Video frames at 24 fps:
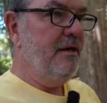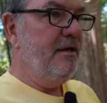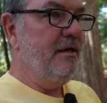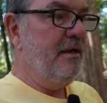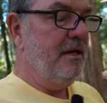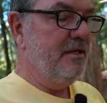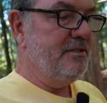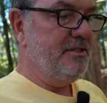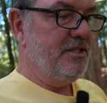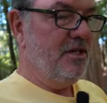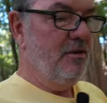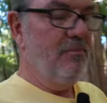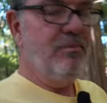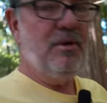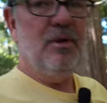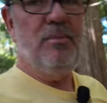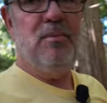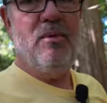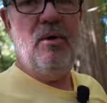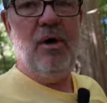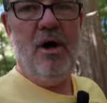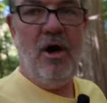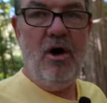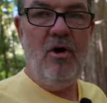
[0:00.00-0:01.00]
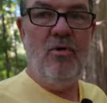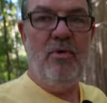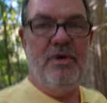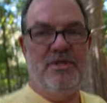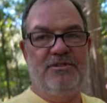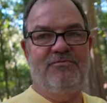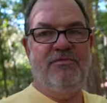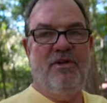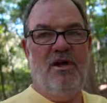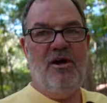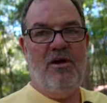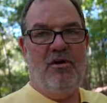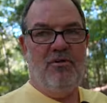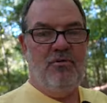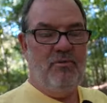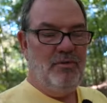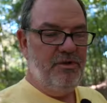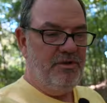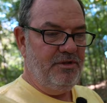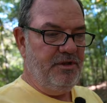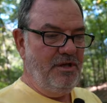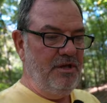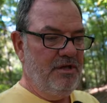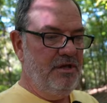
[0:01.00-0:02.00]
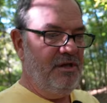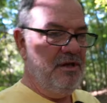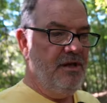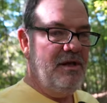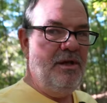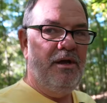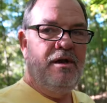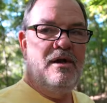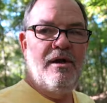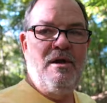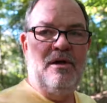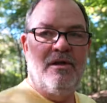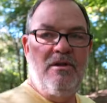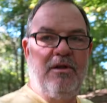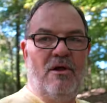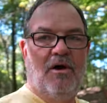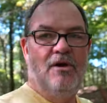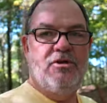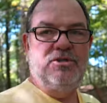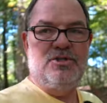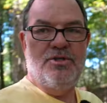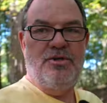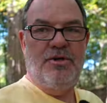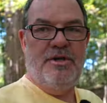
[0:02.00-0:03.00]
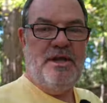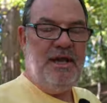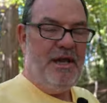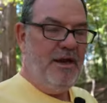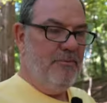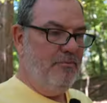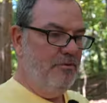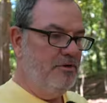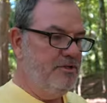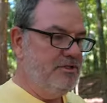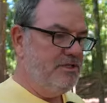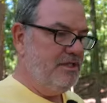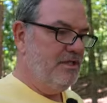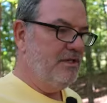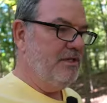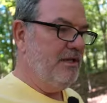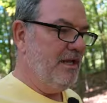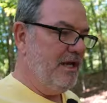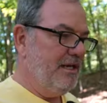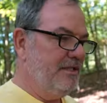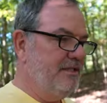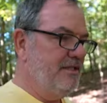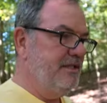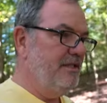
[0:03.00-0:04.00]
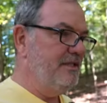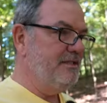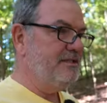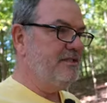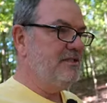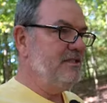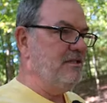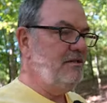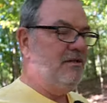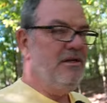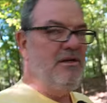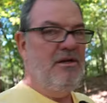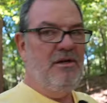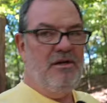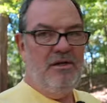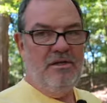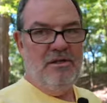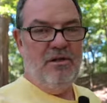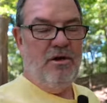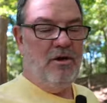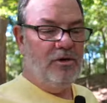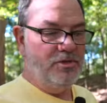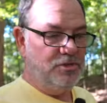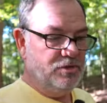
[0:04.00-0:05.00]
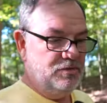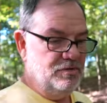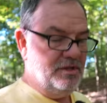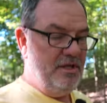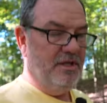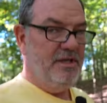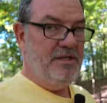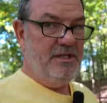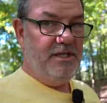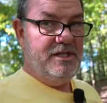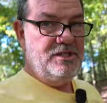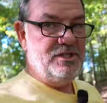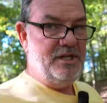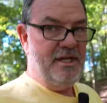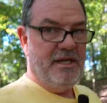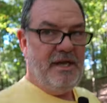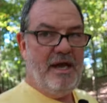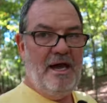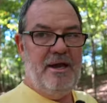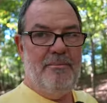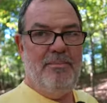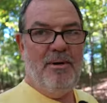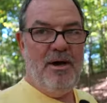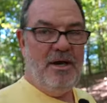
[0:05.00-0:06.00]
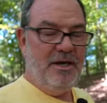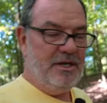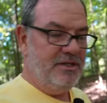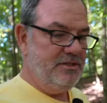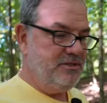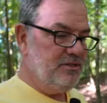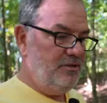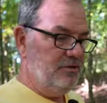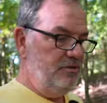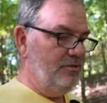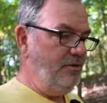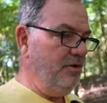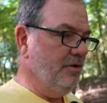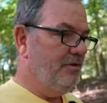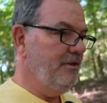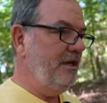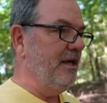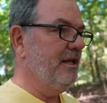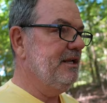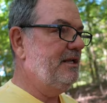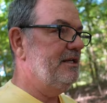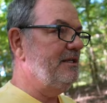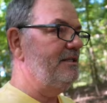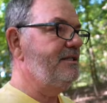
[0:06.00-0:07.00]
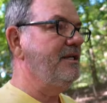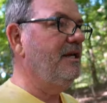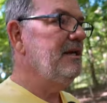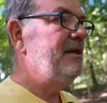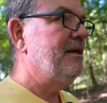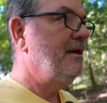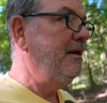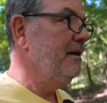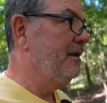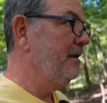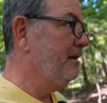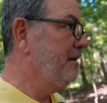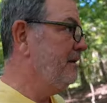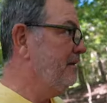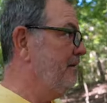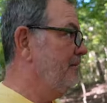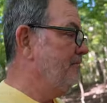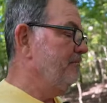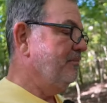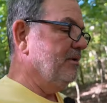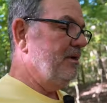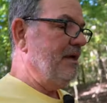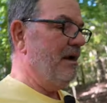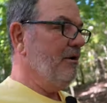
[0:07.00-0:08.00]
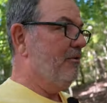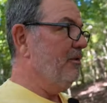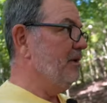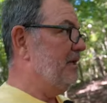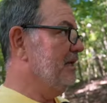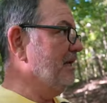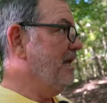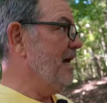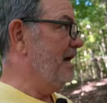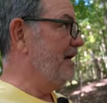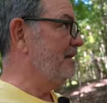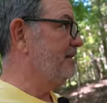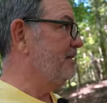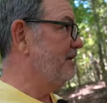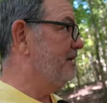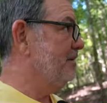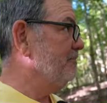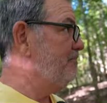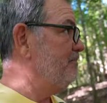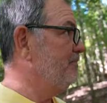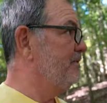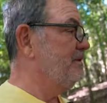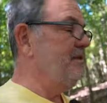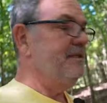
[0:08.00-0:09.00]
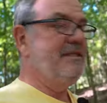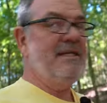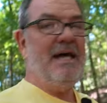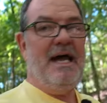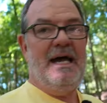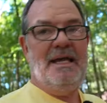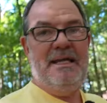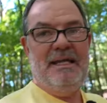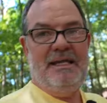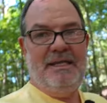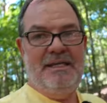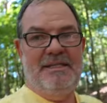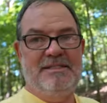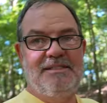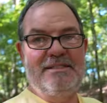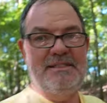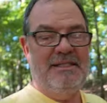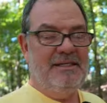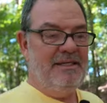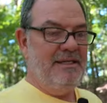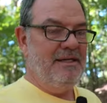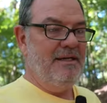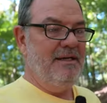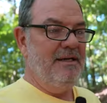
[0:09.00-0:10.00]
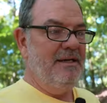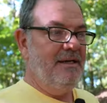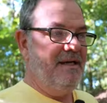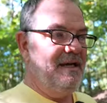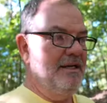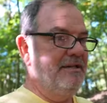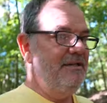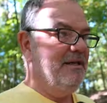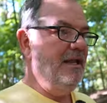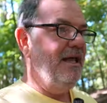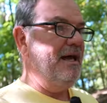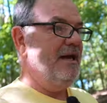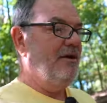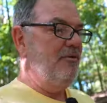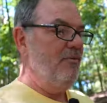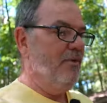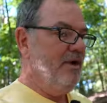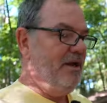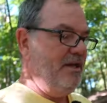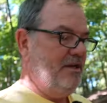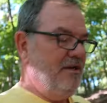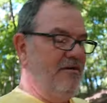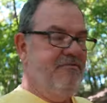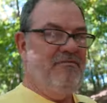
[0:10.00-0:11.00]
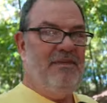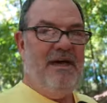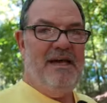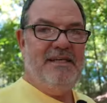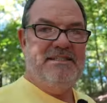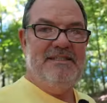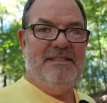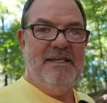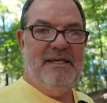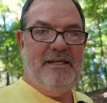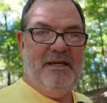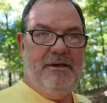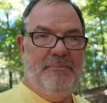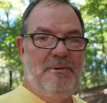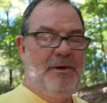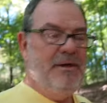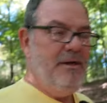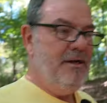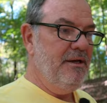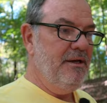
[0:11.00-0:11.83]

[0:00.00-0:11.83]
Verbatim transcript: Now, some people always vlog with larger cameras like this, larger than a DJI Pocket 2, that is, but I really like the tininess and the lightweight of that setup.